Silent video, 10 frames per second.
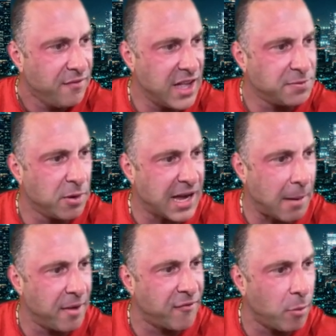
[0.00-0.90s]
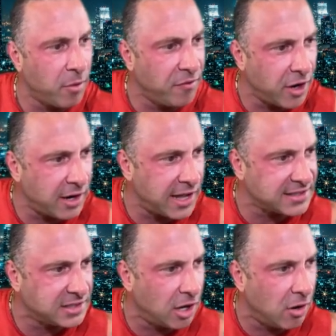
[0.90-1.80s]
Facebook comment from Revere
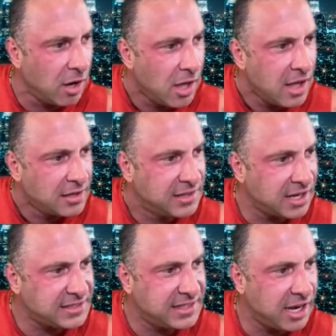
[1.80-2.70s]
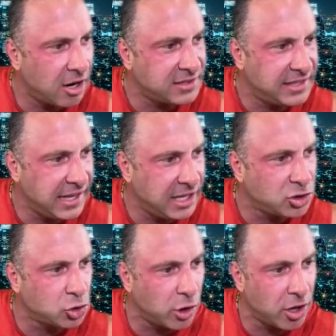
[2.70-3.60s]
Nesto. Does TRT
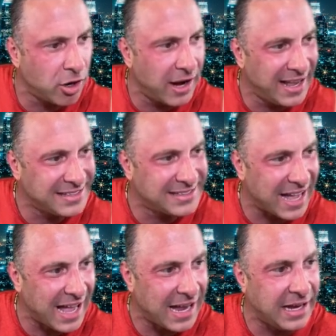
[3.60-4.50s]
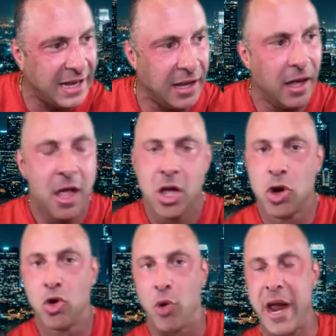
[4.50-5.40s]
trigger anxiety?
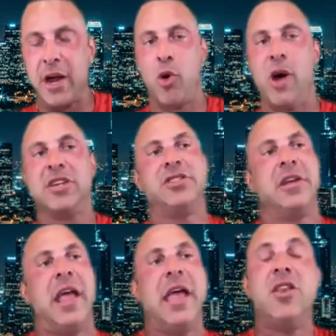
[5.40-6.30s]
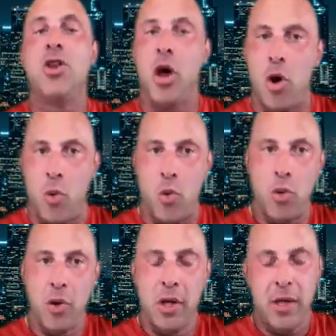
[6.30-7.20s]
Great question, and no.
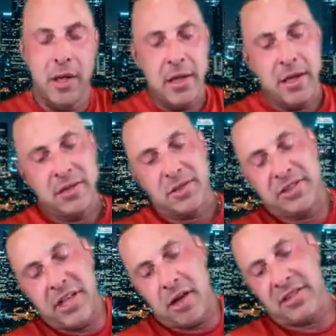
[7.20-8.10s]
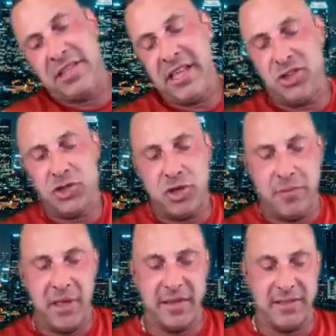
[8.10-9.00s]
So TRT should
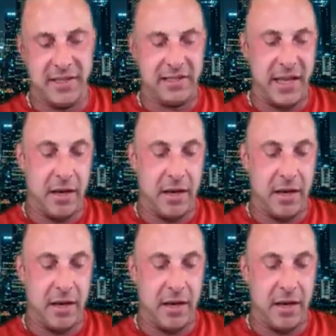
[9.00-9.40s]
be like this.